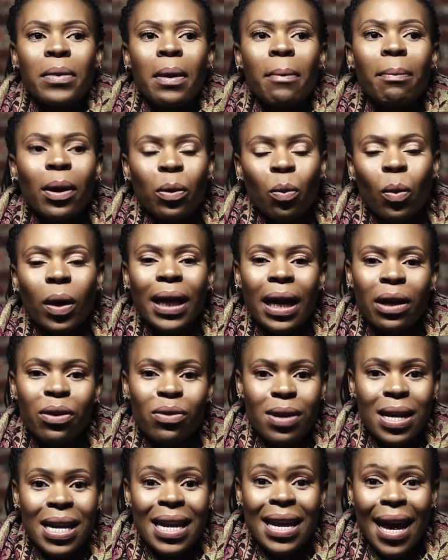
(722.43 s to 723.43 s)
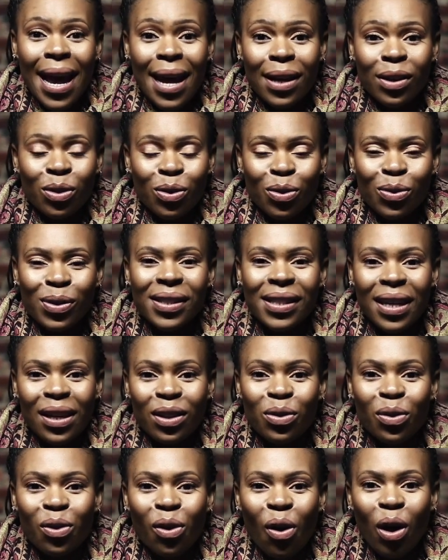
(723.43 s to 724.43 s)
But what I really had to say
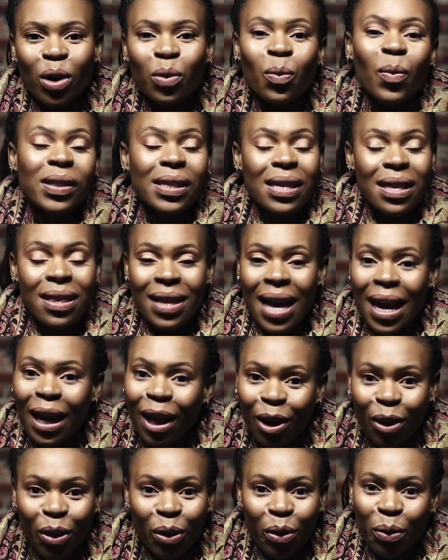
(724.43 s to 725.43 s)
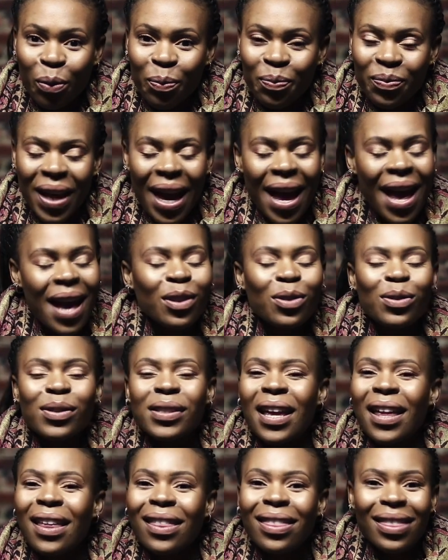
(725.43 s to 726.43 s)
to God was thank you. I had to
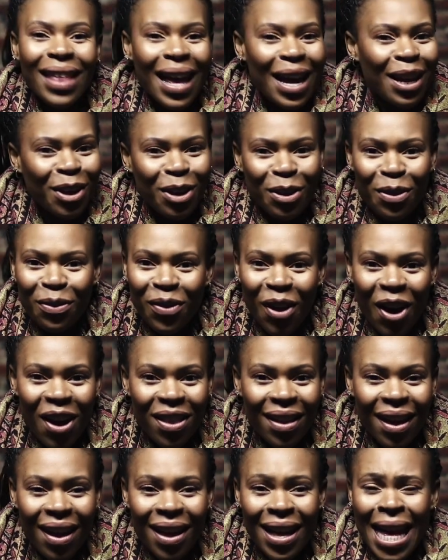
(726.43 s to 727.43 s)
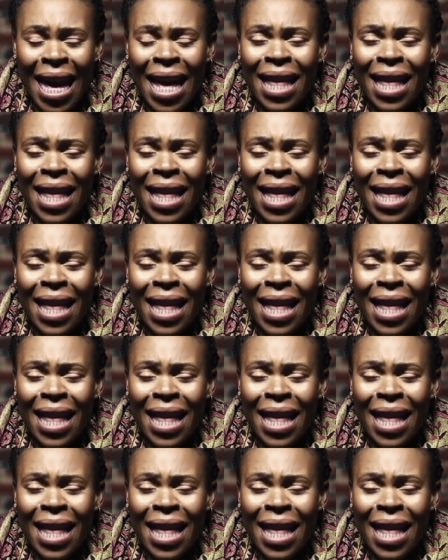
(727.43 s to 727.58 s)
say, thank you, Father.